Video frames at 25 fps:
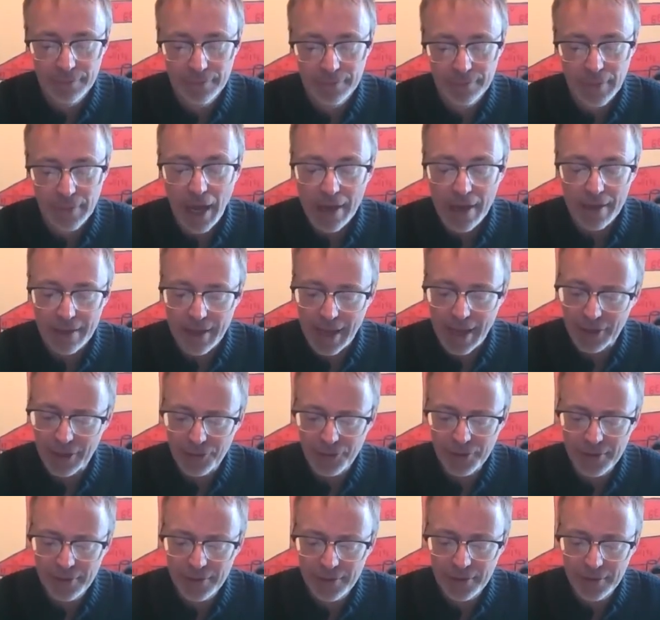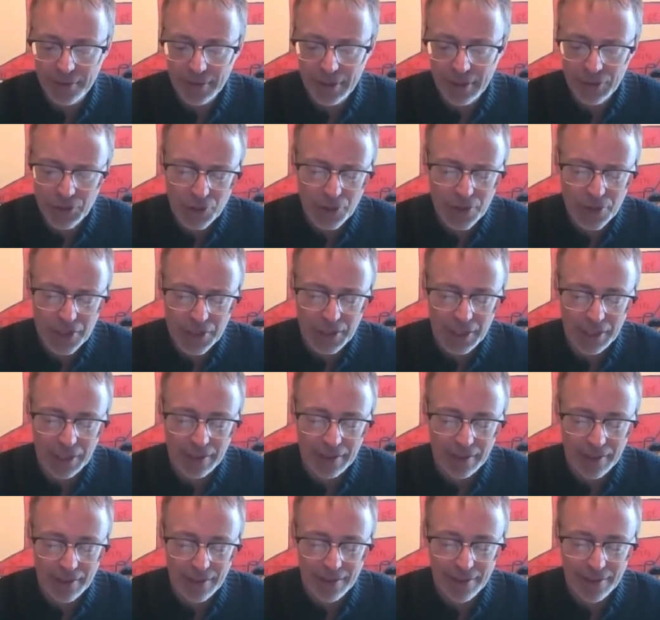Hi, Catherine. It's Christy.